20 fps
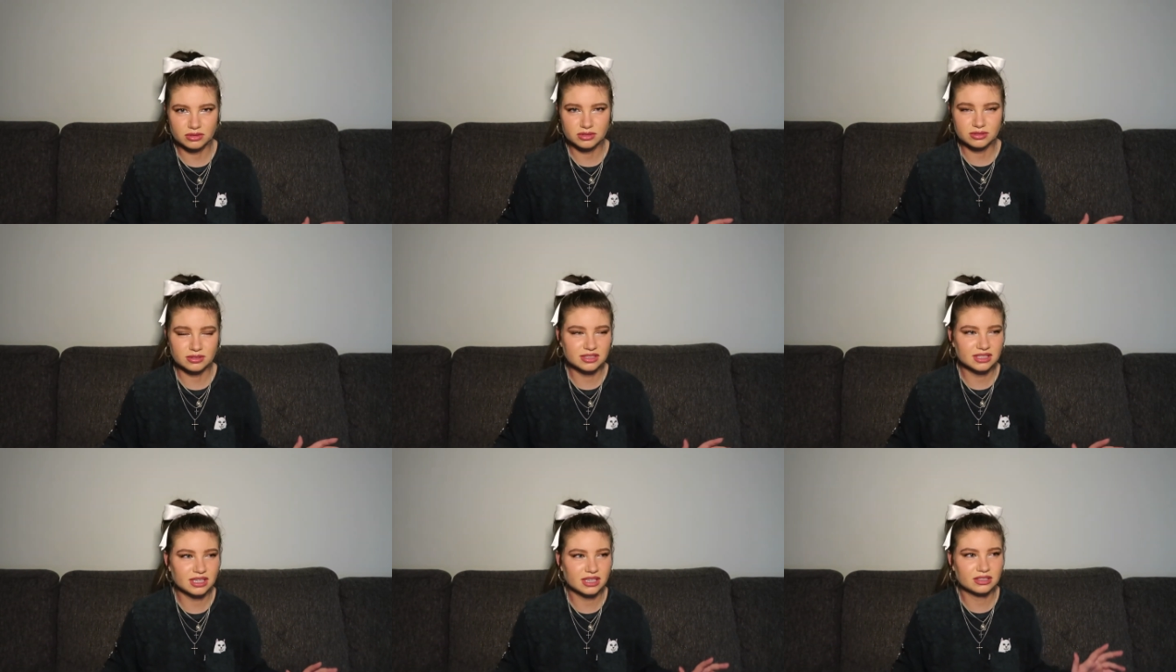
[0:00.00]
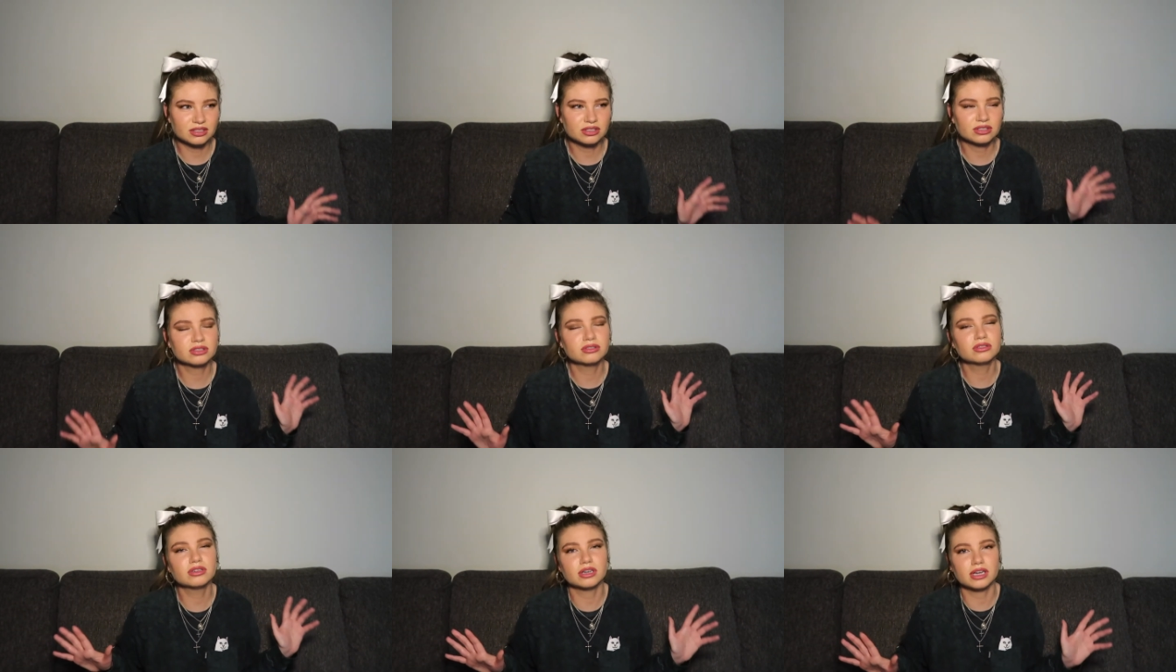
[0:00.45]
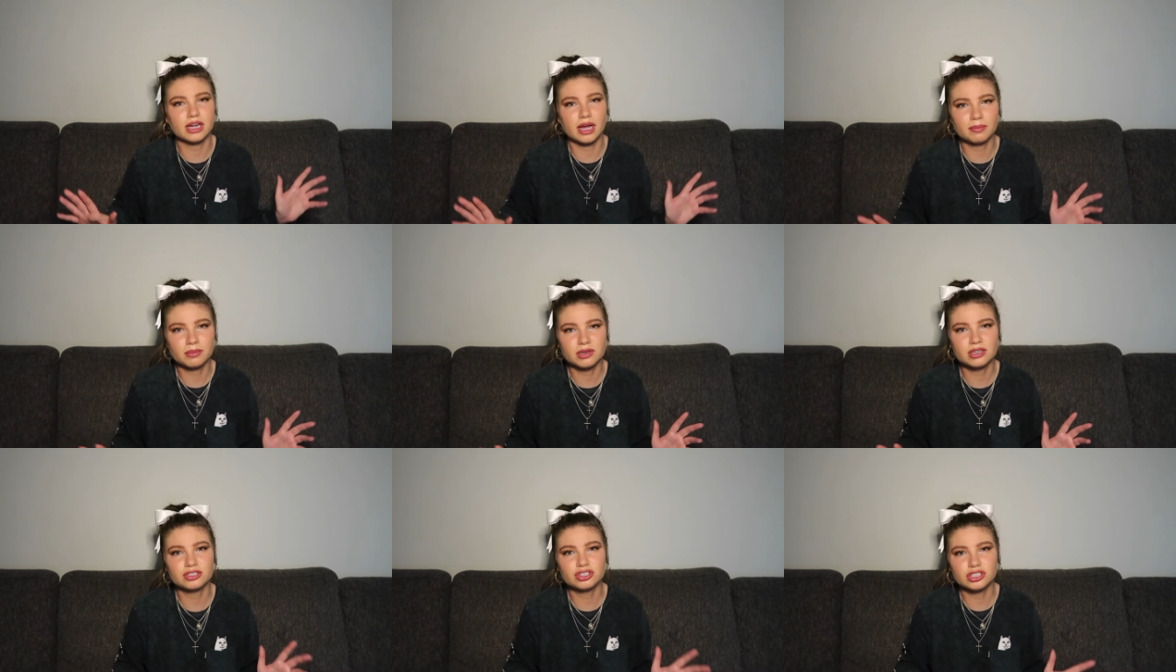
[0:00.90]
So I was like, screw it,
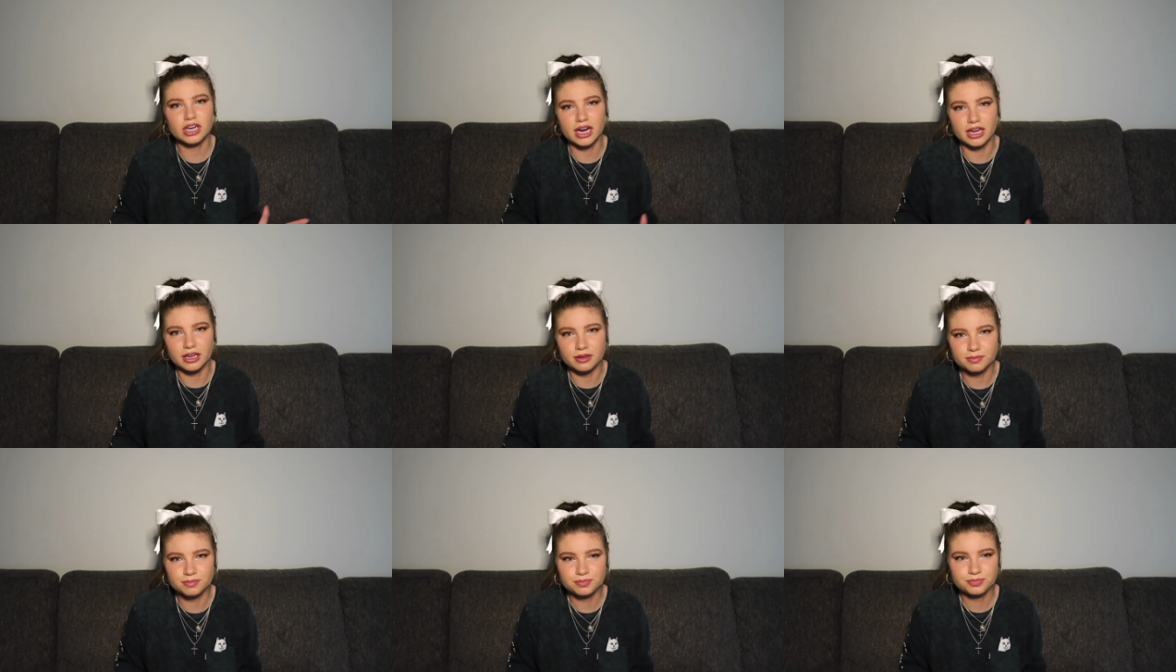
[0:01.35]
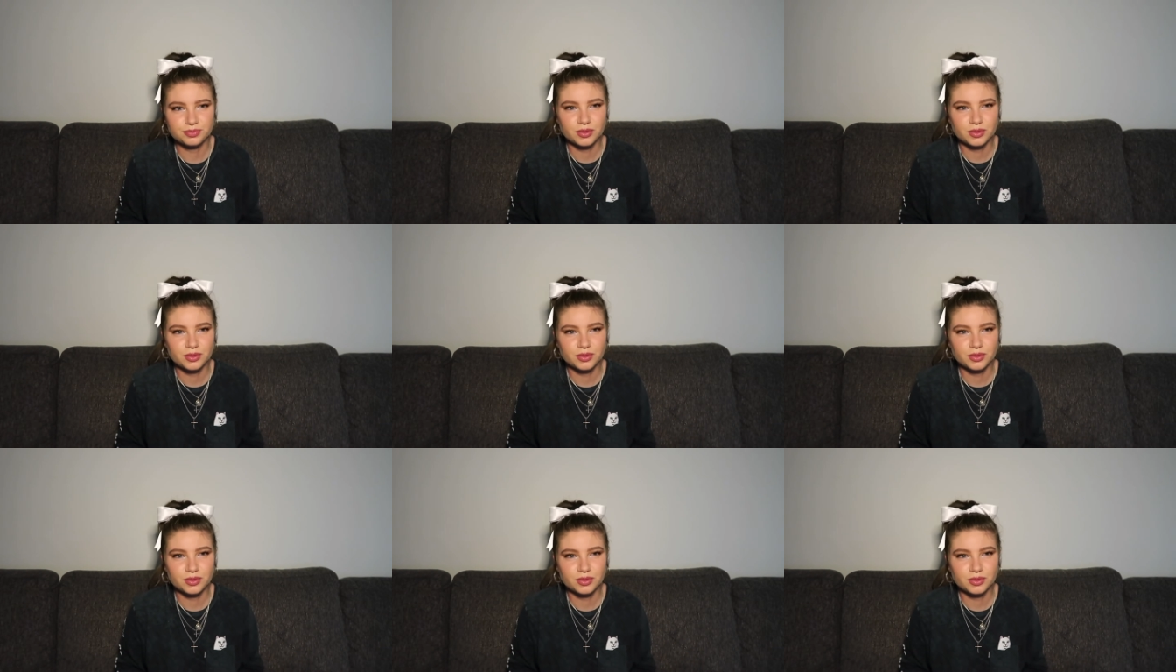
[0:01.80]
I'm gonna try it.